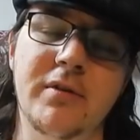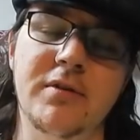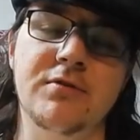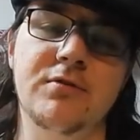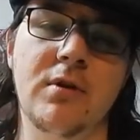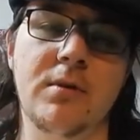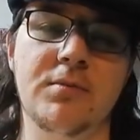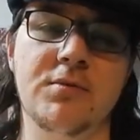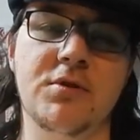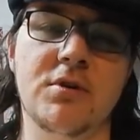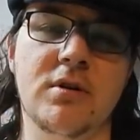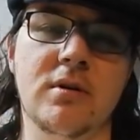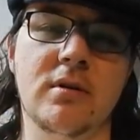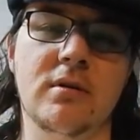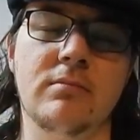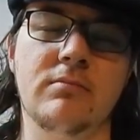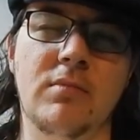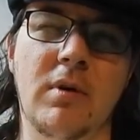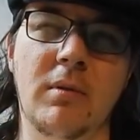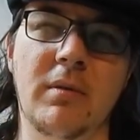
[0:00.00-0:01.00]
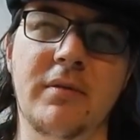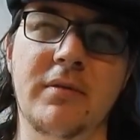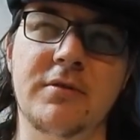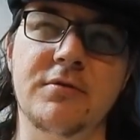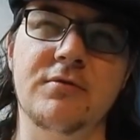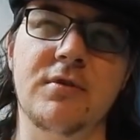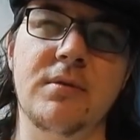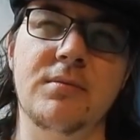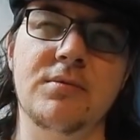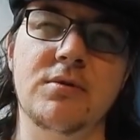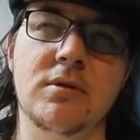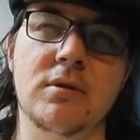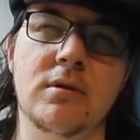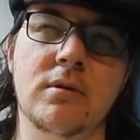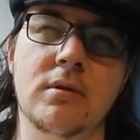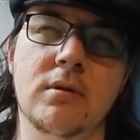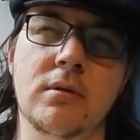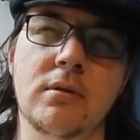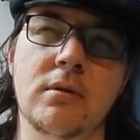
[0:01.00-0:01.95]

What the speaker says: description.